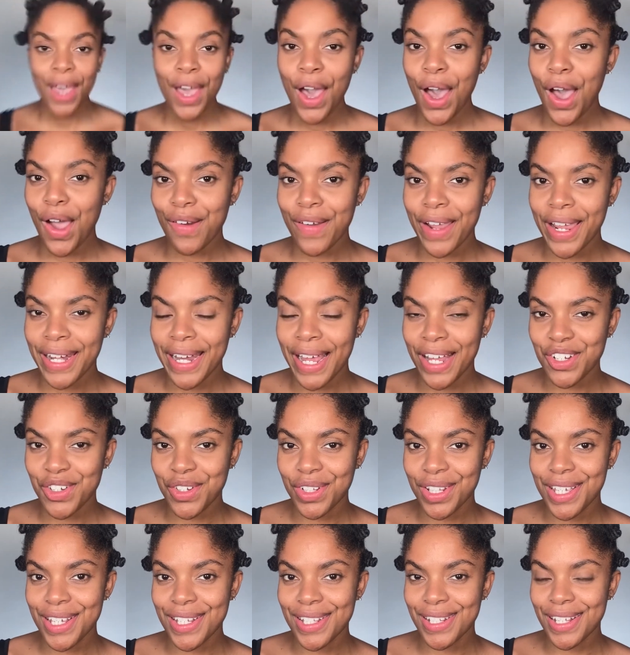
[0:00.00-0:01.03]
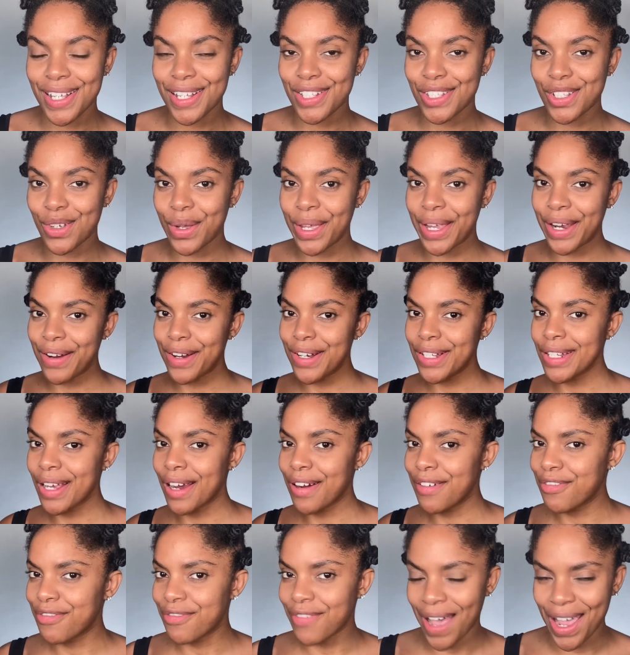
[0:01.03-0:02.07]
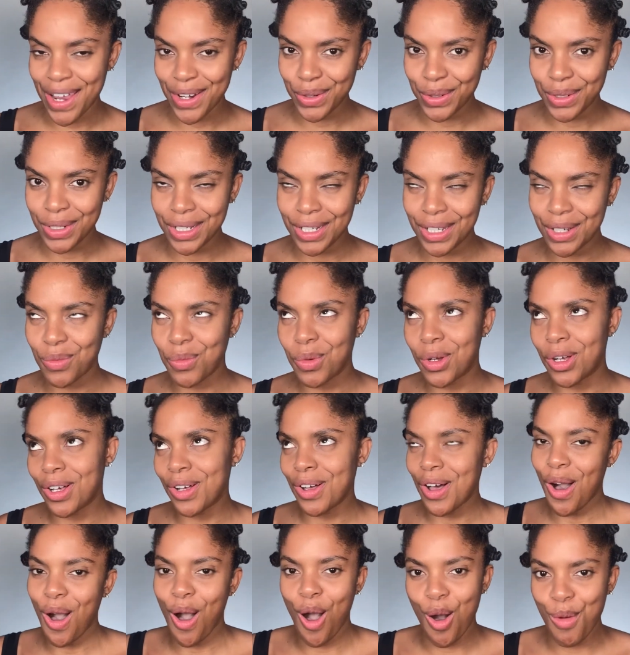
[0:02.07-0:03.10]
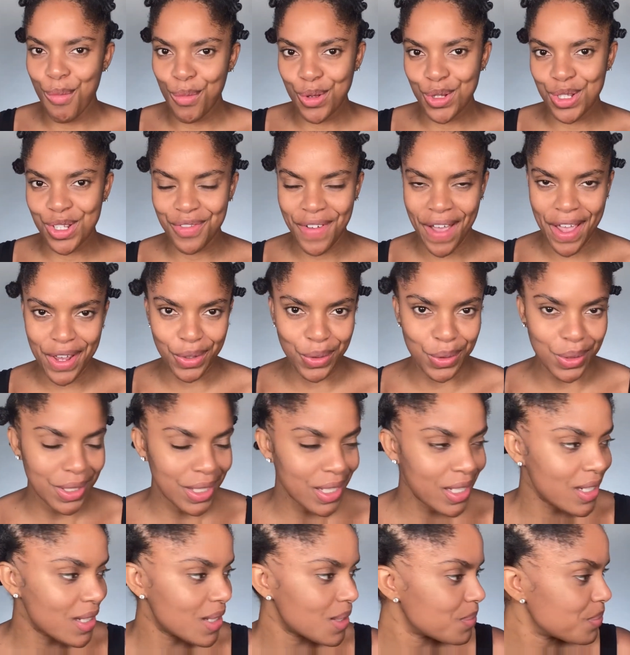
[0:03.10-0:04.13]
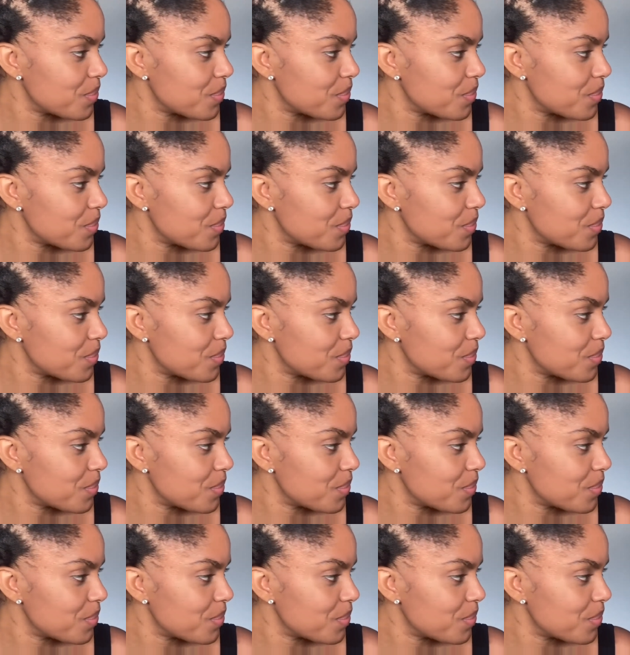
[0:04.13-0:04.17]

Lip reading: All right, Naturalistas, so here's our final look, well, almost final look.